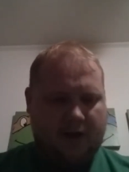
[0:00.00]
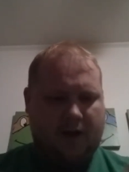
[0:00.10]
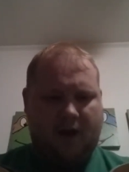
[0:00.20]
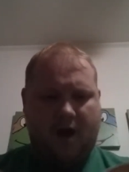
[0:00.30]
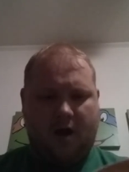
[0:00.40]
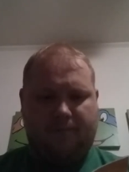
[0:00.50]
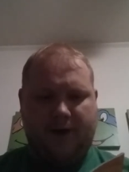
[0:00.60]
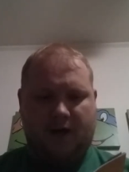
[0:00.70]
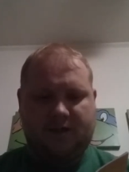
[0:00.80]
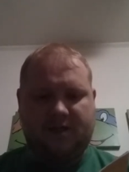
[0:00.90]
uh,
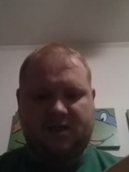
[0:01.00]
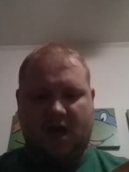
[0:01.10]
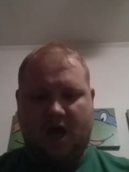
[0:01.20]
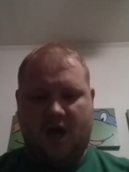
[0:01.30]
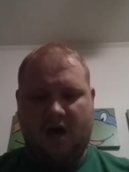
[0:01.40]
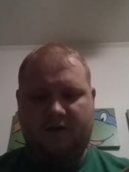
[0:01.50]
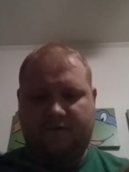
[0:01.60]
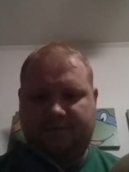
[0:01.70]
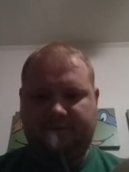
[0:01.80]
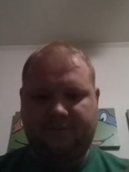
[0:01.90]
about
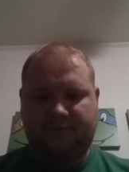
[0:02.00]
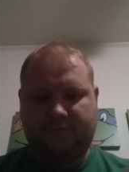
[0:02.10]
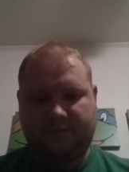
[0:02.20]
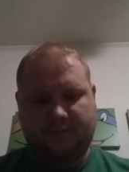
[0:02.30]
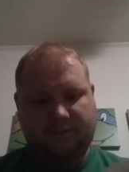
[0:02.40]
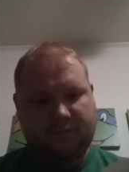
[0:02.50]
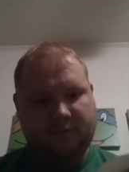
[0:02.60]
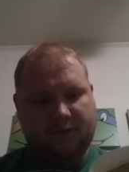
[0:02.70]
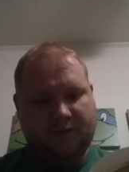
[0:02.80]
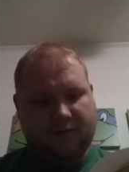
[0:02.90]
stuff.
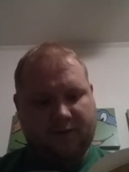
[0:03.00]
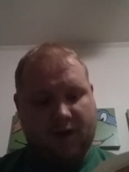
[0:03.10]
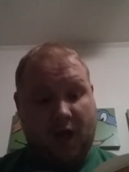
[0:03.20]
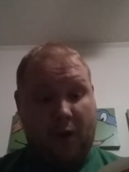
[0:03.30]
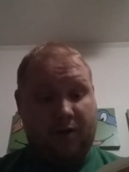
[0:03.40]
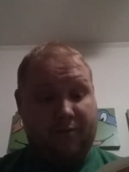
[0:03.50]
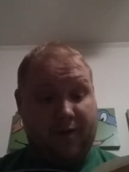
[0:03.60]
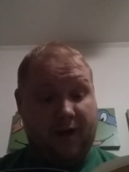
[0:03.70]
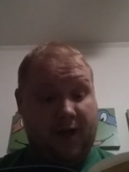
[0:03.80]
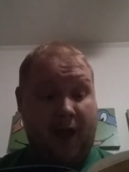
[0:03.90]
Maybe the
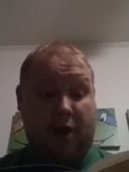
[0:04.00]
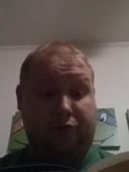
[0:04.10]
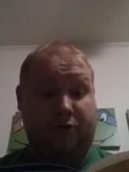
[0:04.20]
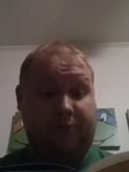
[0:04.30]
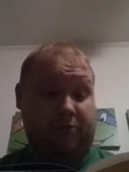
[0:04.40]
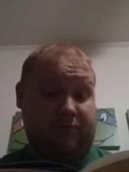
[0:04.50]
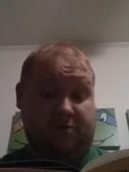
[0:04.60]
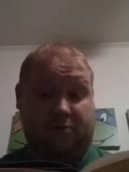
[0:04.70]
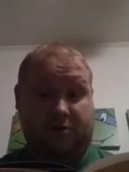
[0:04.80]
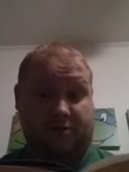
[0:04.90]
Mega K had a Dremel if
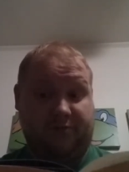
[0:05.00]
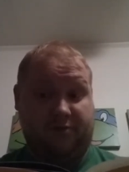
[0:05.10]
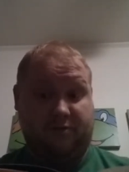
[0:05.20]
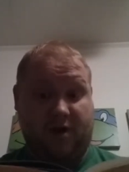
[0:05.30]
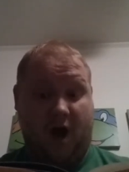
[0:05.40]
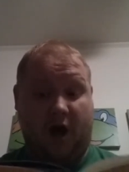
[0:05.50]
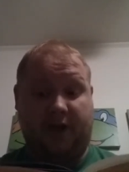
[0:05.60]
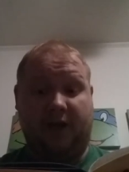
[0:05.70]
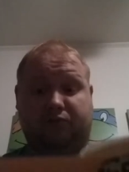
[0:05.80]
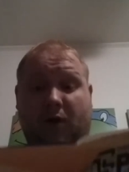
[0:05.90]
you want a Dremel on the
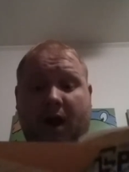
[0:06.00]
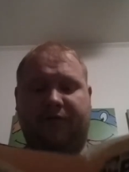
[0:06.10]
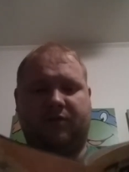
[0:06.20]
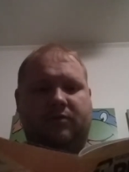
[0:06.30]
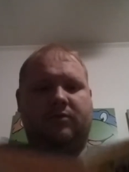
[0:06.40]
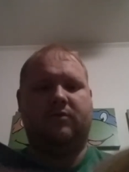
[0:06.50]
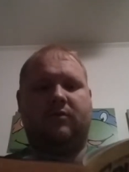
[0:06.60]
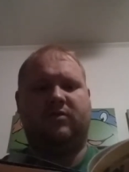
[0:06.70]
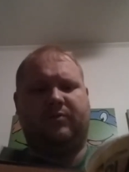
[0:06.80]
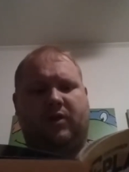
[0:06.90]
Oculus Rift.
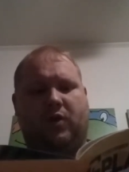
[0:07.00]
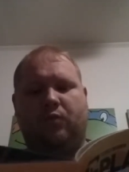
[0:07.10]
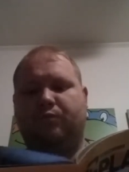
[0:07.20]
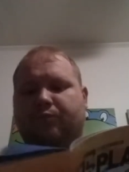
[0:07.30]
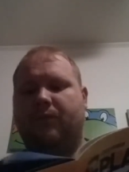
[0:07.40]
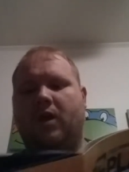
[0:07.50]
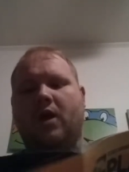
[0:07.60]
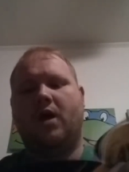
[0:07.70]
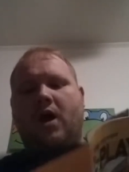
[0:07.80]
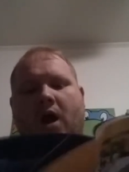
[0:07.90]
It's been cool.
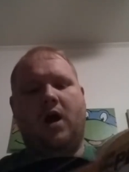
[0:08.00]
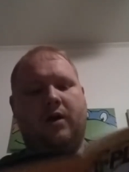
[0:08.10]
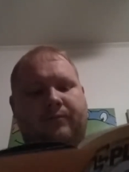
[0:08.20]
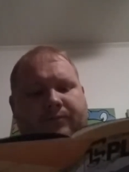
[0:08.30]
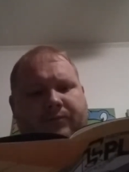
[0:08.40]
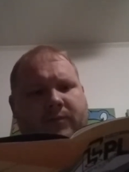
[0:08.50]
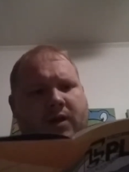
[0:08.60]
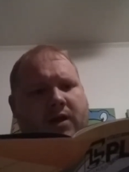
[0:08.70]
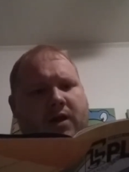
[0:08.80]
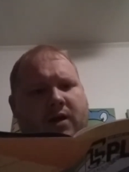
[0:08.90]
Mm-hmm,
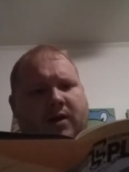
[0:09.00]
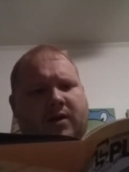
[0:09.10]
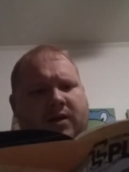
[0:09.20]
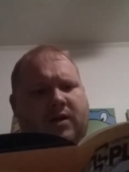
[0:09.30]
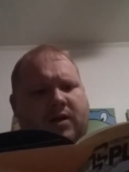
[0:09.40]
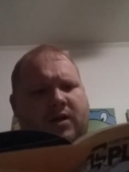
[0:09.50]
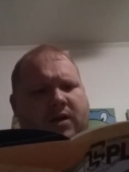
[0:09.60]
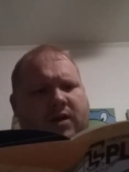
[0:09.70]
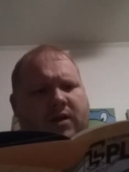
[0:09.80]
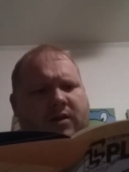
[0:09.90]
uh, na
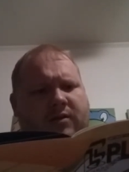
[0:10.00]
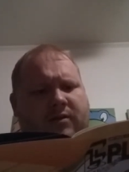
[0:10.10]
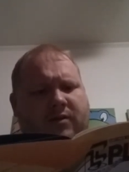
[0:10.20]
-na -na